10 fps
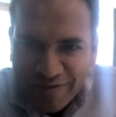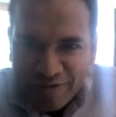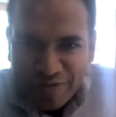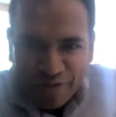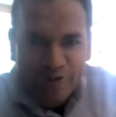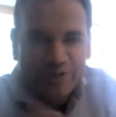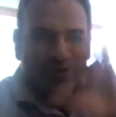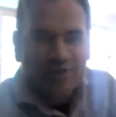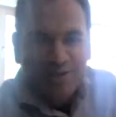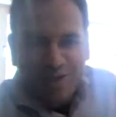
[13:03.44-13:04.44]
for full
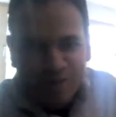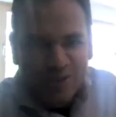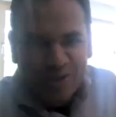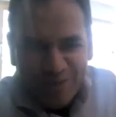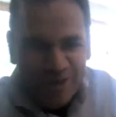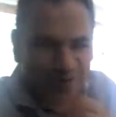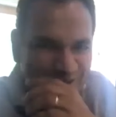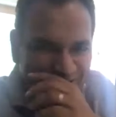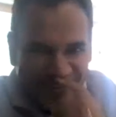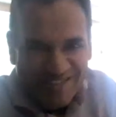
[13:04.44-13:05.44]
disclosure
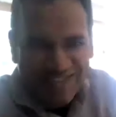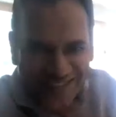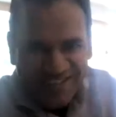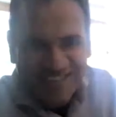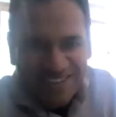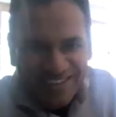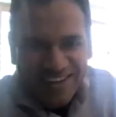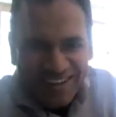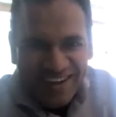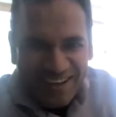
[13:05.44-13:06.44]
purposes,
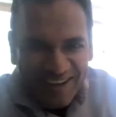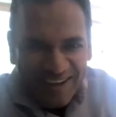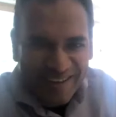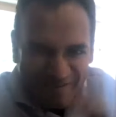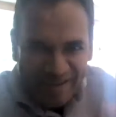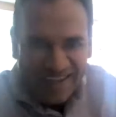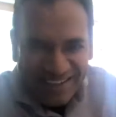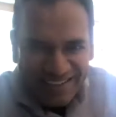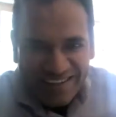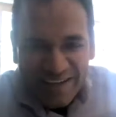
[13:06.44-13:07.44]
make
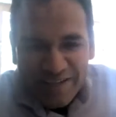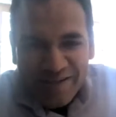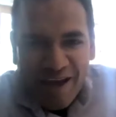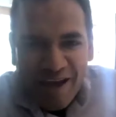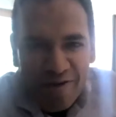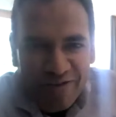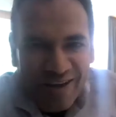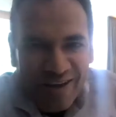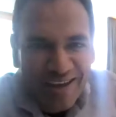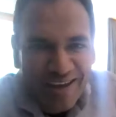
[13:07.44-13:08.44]
it clear that Gaurav and
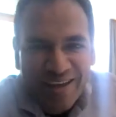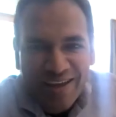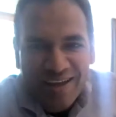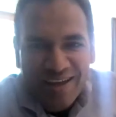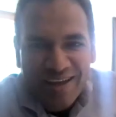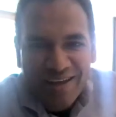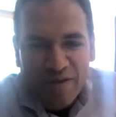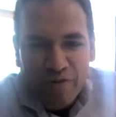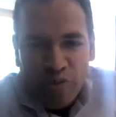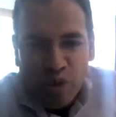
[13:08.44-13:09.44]
I do
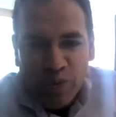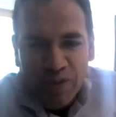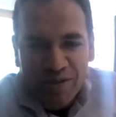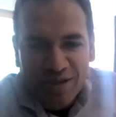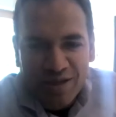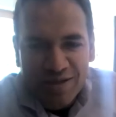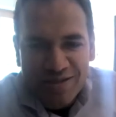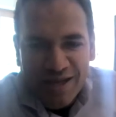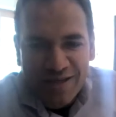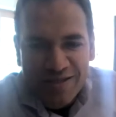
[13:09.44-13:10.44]
have a role with
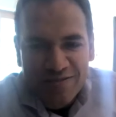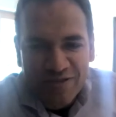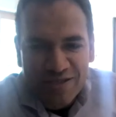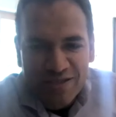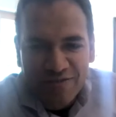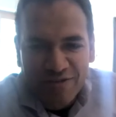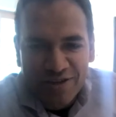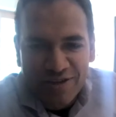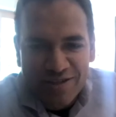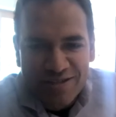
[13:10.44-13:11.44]
Zach's VC
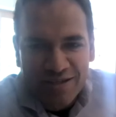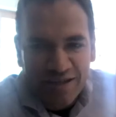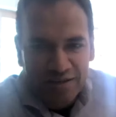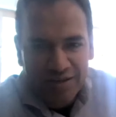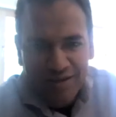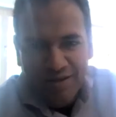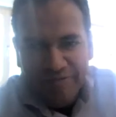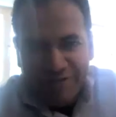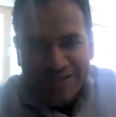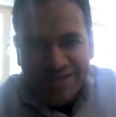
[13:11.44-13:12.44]
fund as
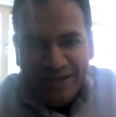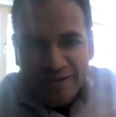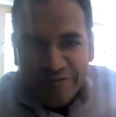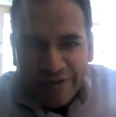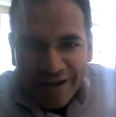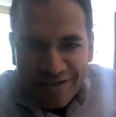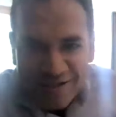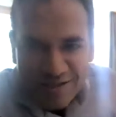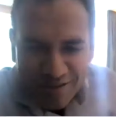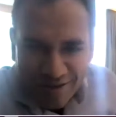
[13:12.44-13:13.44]
fintech
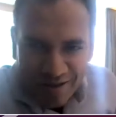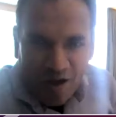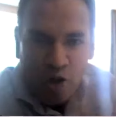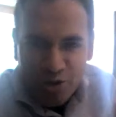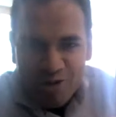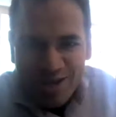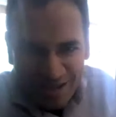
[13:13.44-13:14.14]
advisors honorary,